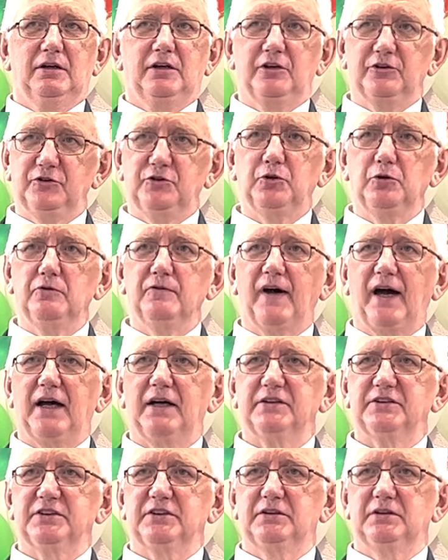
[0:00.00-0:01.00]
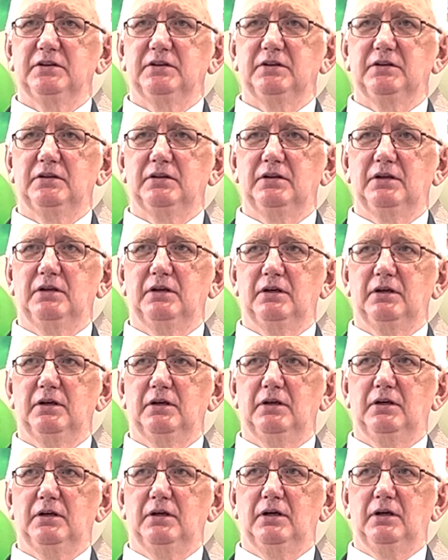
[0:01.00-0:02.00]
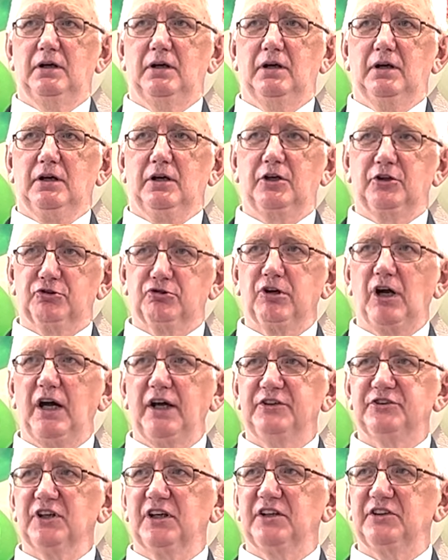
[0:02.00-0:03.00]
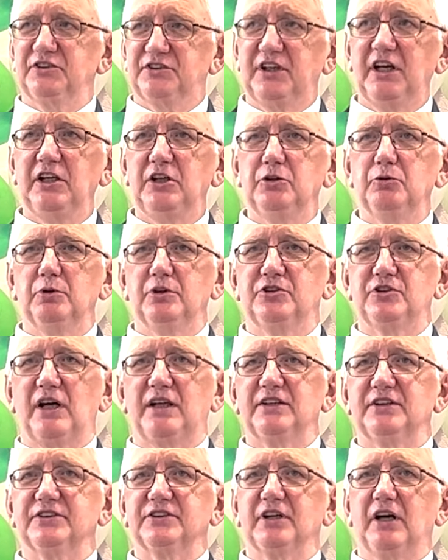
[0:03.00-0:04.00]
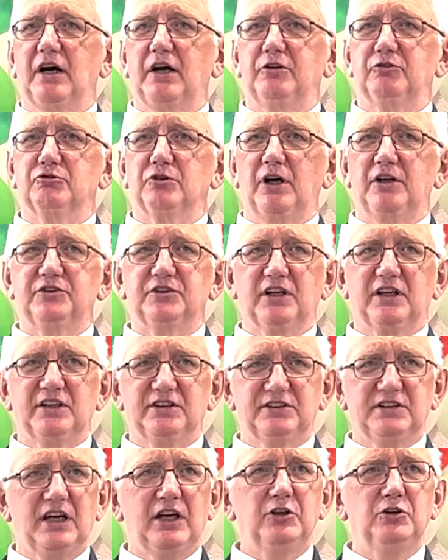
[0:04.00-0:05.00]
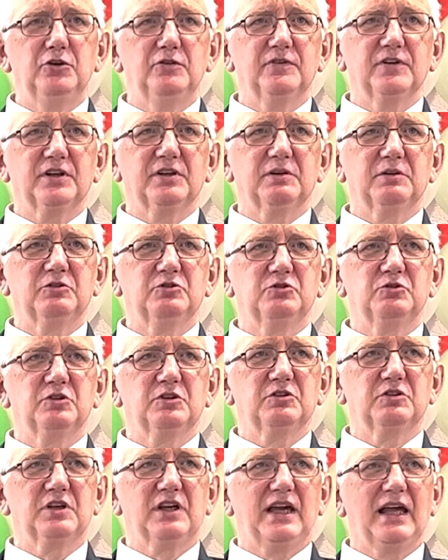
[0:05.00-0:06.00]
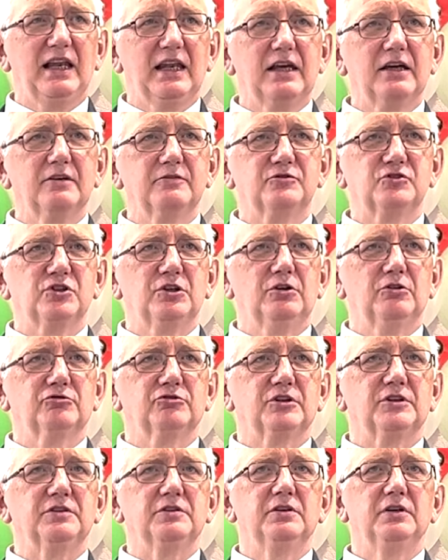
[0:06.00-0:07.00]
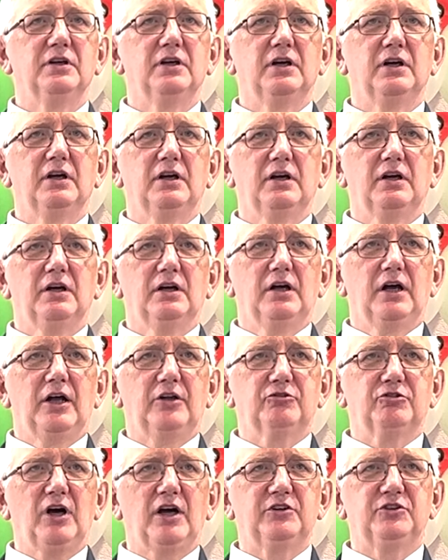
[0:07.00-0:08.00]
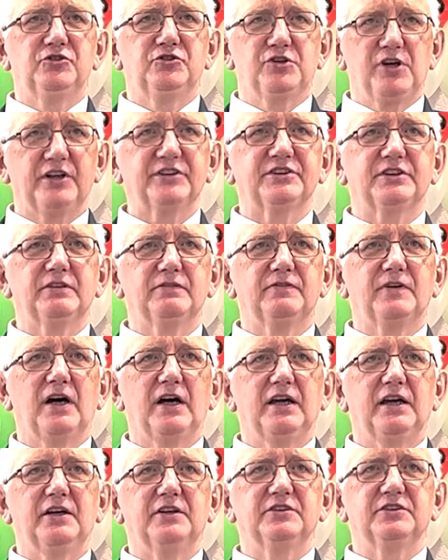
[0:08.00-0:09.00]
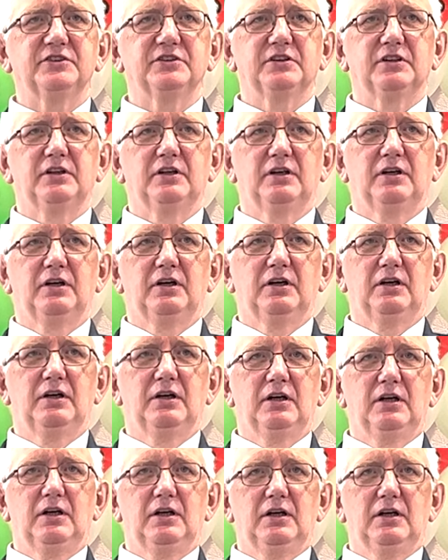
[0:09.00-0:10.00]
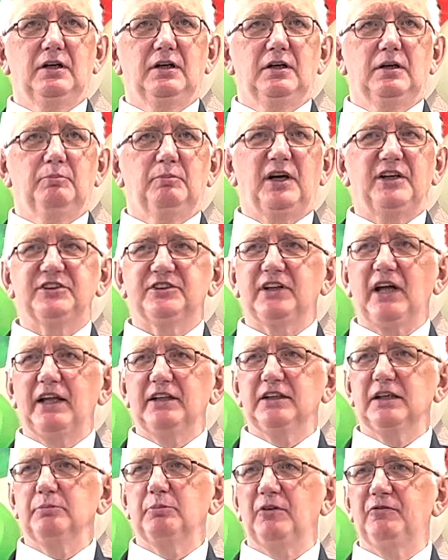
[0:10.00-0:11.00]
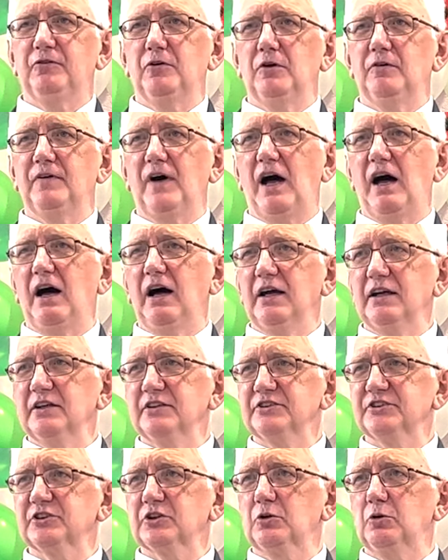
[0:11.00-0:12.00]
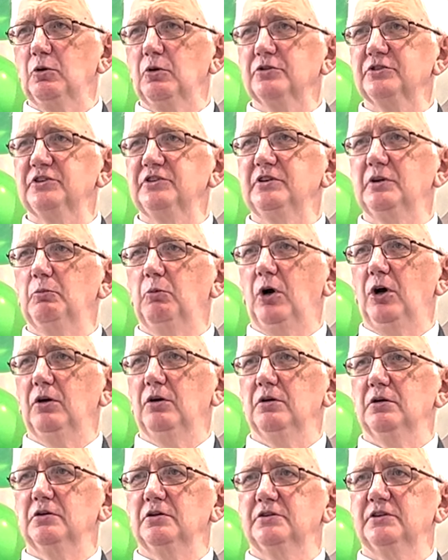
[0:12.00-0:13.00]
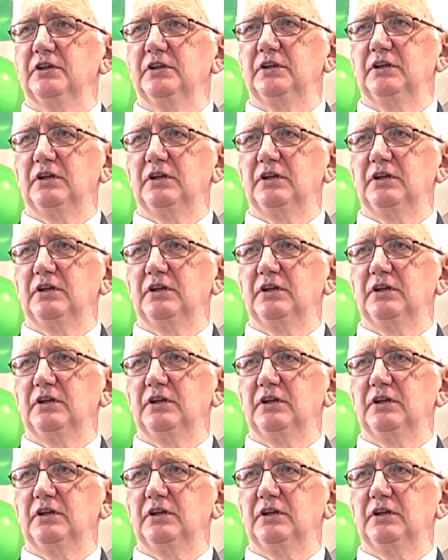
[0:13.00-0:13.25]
can do that, can try to continue a genocide, try to continue the killing of children, and try to justify it by standing before the highest court in the world